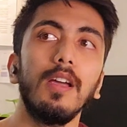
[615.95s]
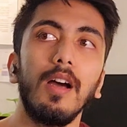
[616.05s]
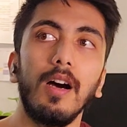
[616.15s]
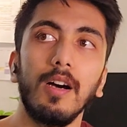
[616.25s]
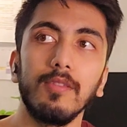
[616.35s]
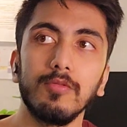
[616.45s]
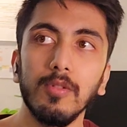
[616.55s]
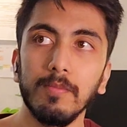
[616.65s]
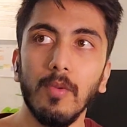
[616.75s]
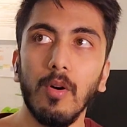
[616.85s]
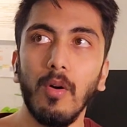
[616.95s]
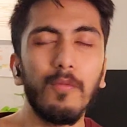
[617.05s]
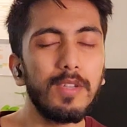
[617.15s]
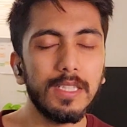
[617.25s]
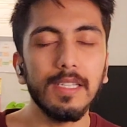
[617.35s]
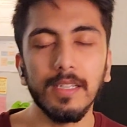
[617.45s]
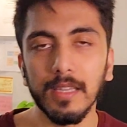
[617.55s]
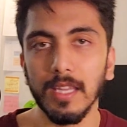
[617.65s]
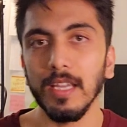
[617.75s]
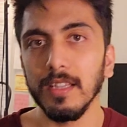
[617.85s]
So obviously
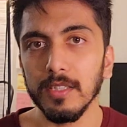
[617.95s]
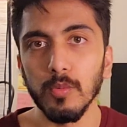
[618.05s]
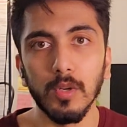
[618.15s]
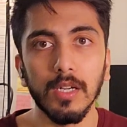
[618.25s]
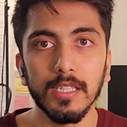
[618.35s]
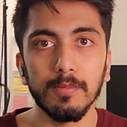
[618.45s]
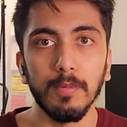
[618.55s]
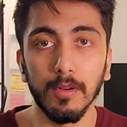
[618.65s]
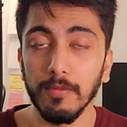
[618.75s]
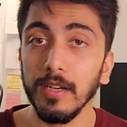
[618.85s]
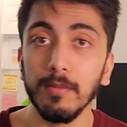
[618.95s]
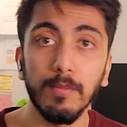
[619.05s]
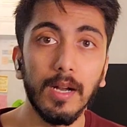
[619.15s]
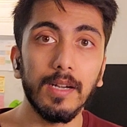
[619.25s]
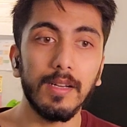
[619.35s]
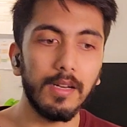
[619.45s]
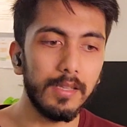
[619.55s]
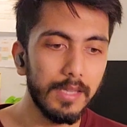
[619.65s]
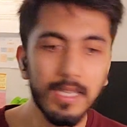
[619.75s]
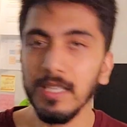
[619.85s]
nothing in this world is perfect,
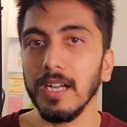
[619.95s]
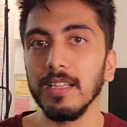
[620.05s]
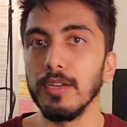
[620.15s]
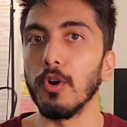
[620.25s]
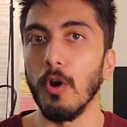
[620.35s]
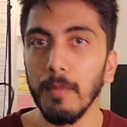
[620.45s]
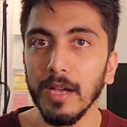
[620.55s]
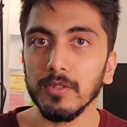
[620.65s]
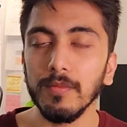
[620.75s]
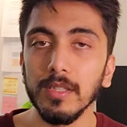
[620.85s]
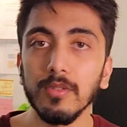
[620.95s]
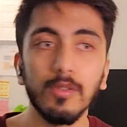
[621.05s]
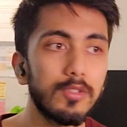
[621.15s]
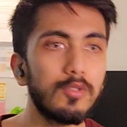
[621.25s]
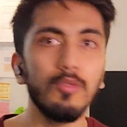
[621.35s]
but these are the drawbacks of this course.